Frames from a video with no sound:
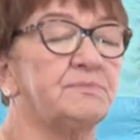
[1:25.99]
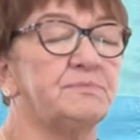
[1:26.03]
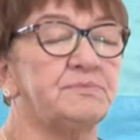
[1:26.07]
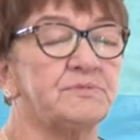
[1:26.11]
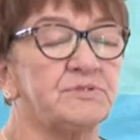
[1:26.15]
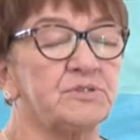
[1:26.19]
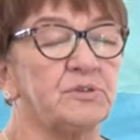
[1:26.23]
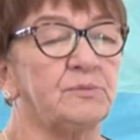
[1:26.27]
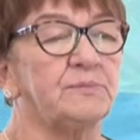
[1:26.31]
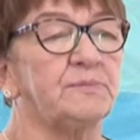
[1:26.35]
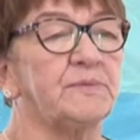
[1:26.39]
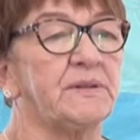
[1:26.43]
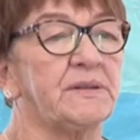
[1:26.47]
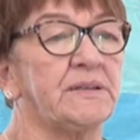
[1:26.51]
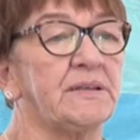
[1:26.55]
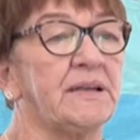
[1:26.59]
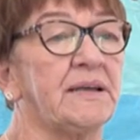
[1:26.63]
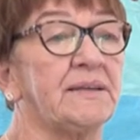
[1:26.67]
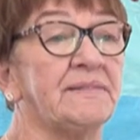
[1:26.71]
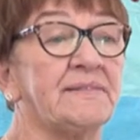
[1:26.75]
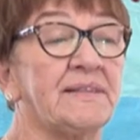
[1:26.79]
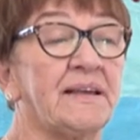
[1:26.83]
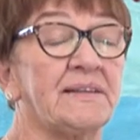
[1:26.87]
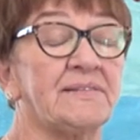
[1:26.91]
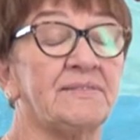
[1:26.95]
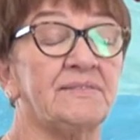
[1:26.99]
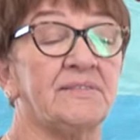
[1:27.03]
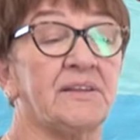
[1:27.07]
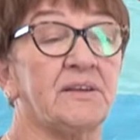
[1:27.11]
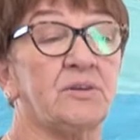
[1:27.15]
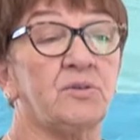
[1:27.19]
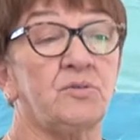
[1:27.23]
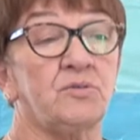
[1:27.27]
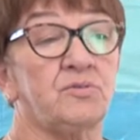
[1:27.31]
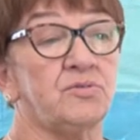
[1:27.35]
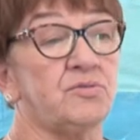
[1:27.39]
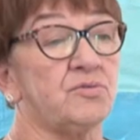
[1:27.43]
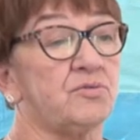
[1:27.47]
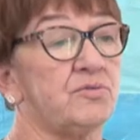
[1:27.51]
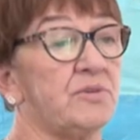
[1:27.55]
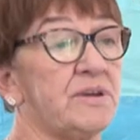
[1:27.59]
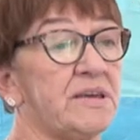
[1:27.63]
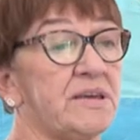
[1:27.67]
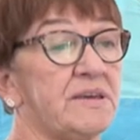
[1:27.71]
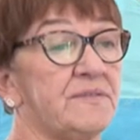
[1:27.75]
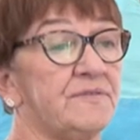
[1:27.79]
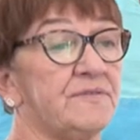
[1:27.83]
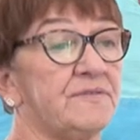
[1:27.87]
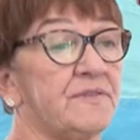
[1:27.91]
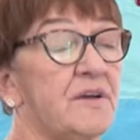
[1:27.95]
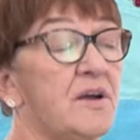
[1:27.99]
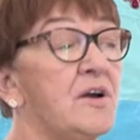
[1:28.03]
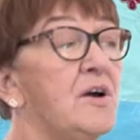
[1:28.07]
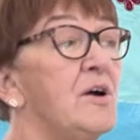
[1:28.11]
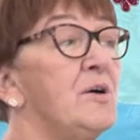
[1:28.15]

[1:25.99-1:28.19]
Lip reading: something like that, and they couldn't grieve.